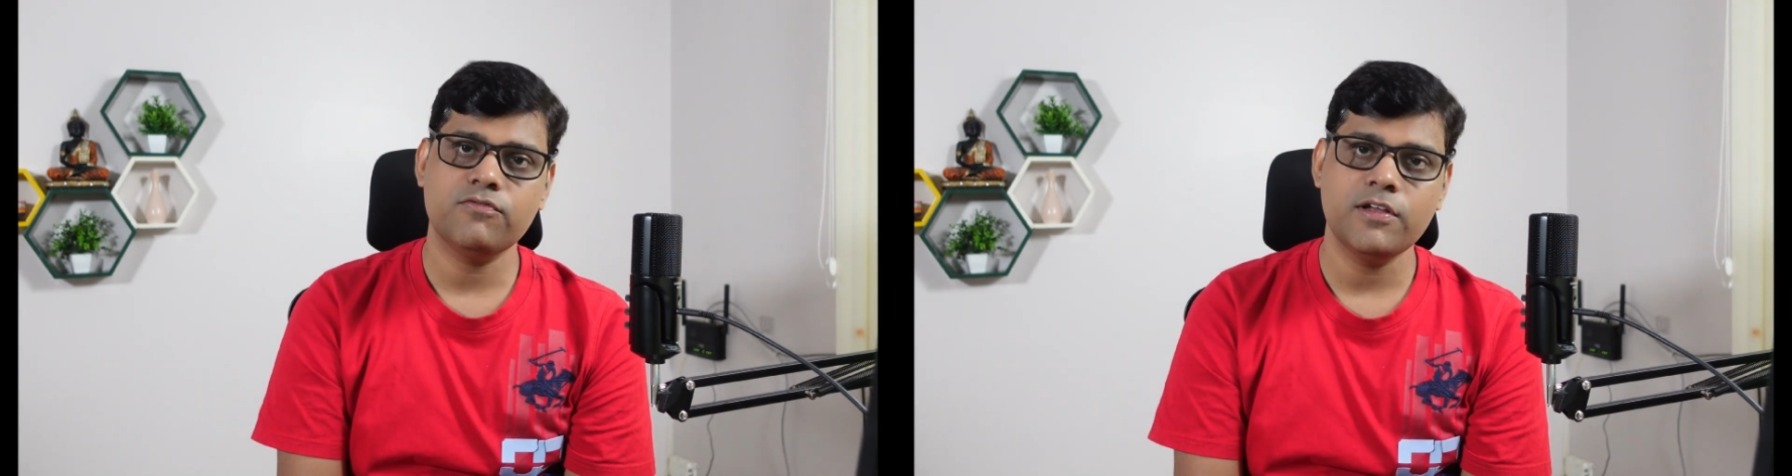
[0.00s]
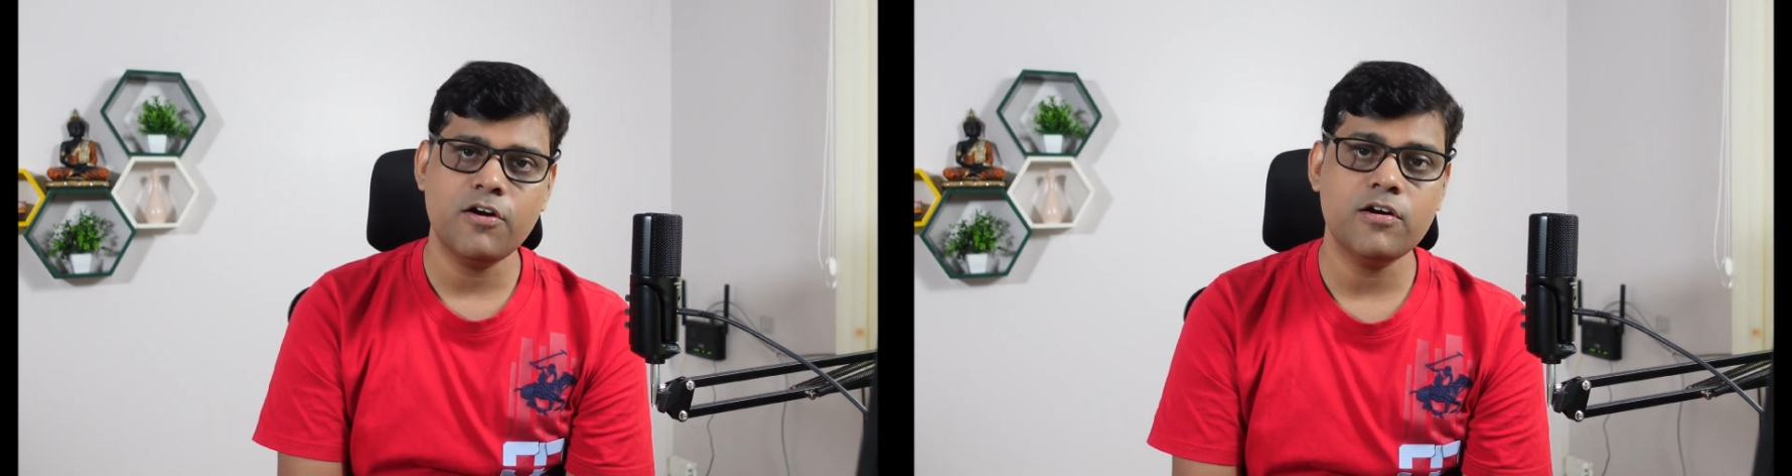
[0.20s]

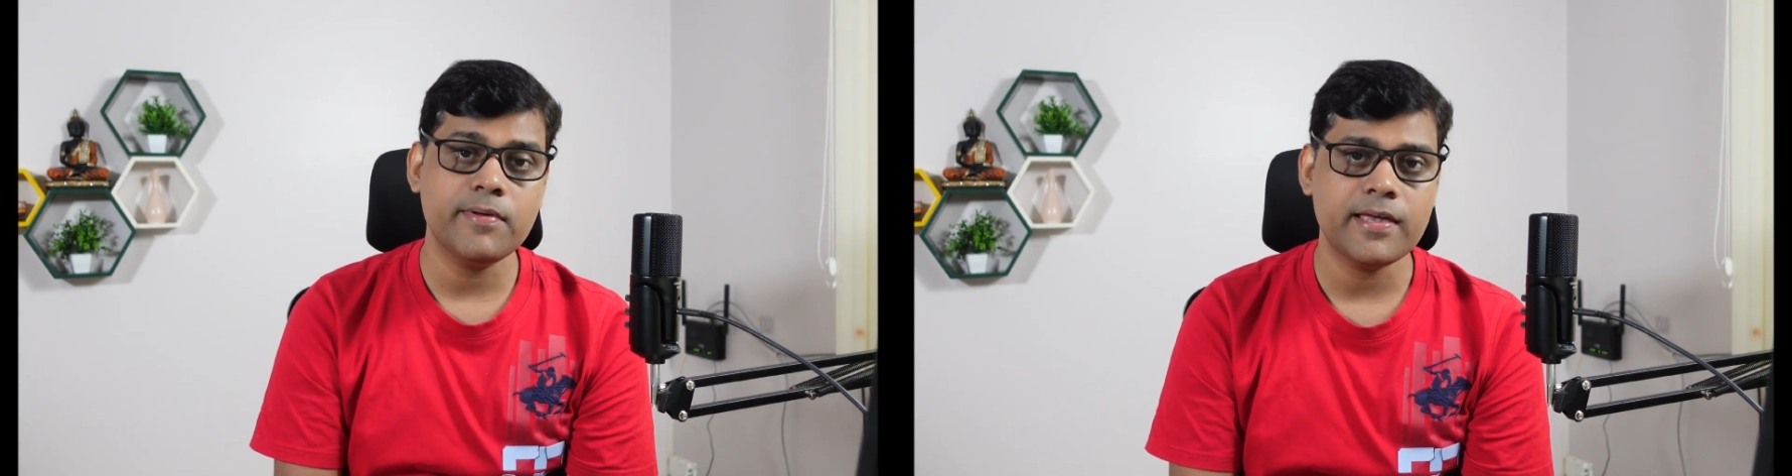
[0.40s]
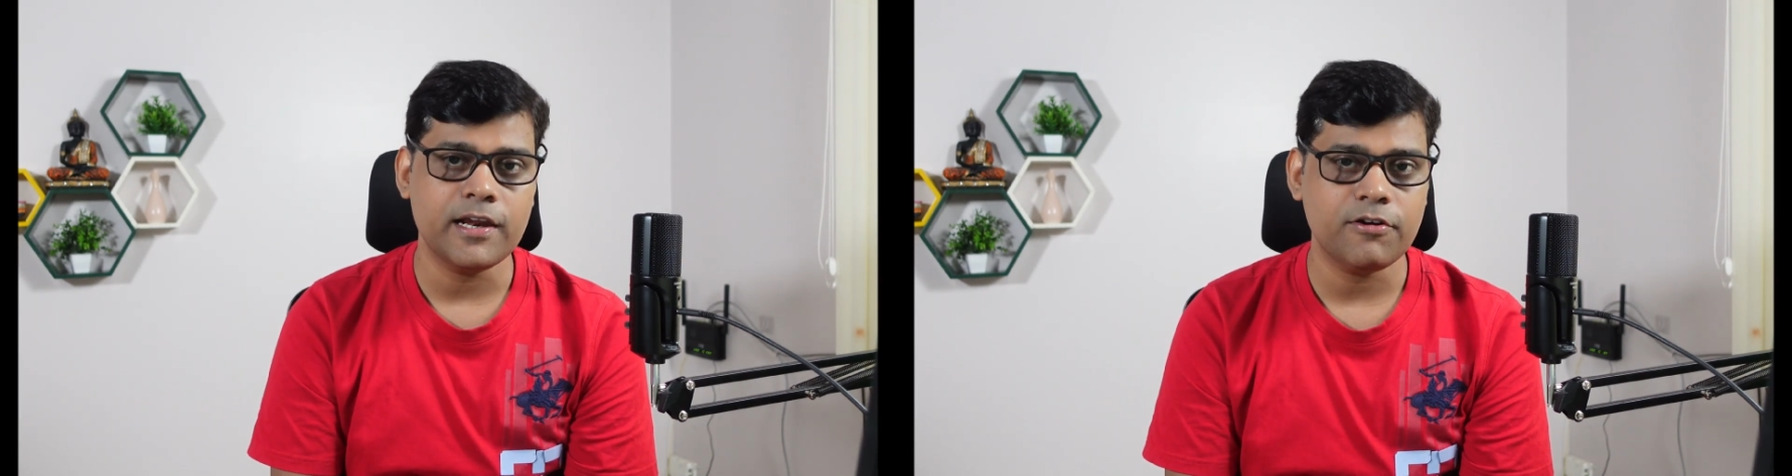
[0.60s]
will not
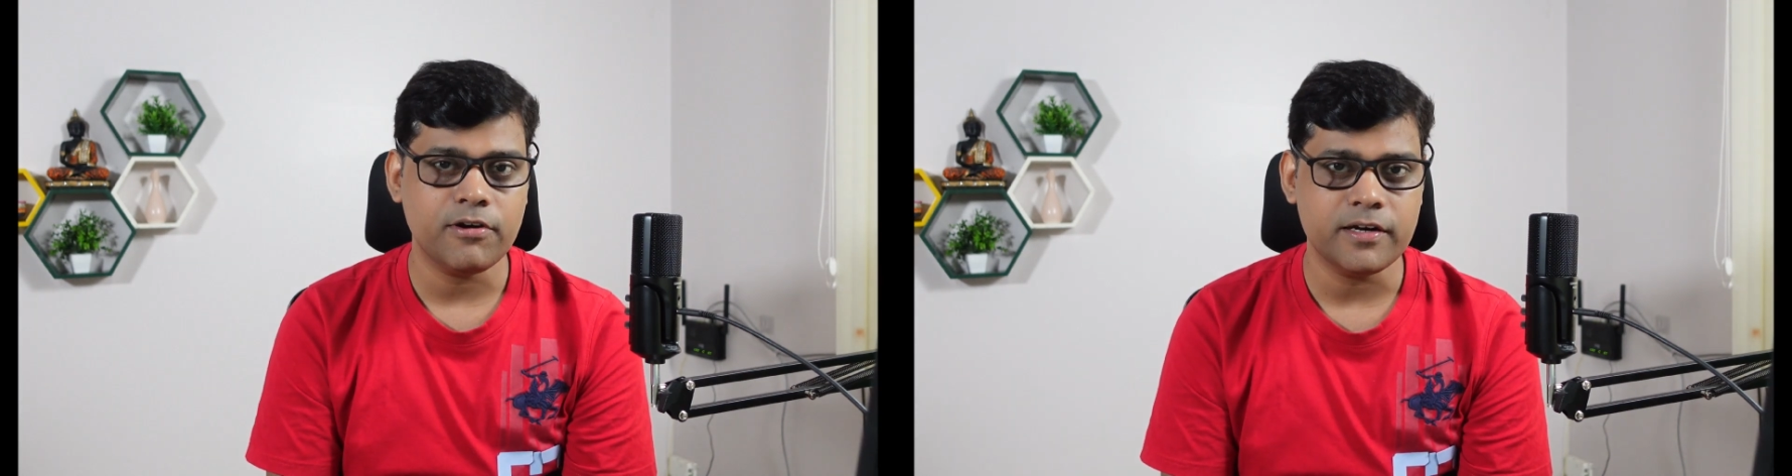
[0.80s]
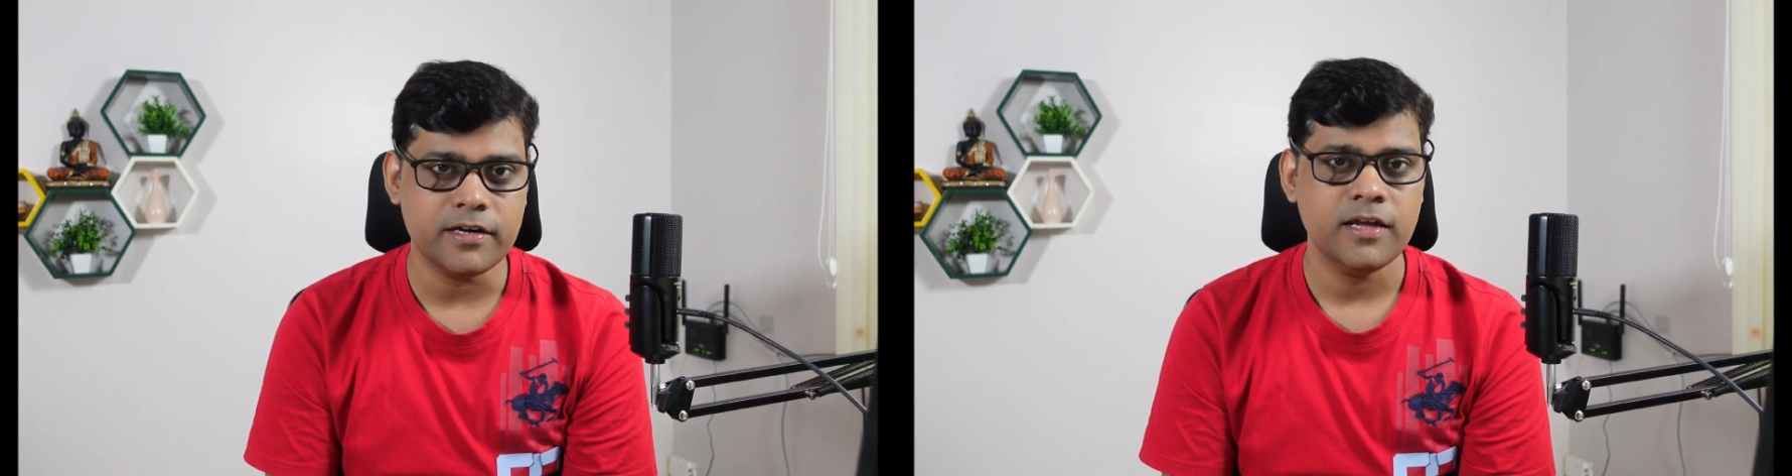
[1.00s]
be
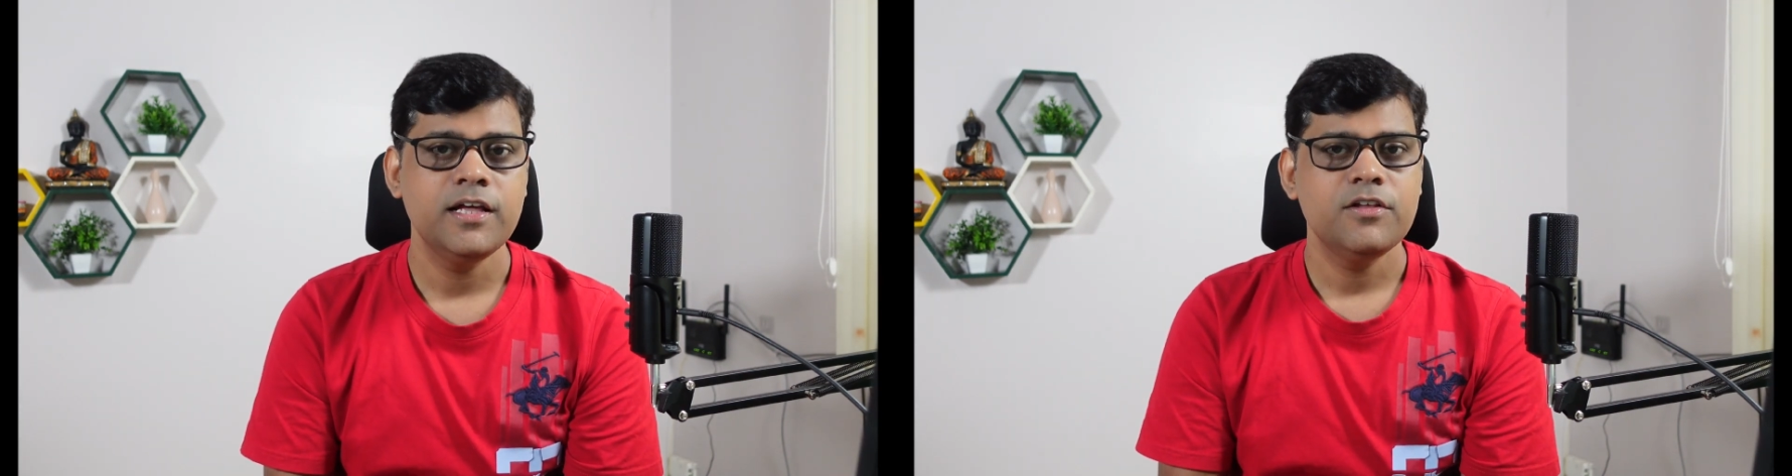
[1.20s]
calculated.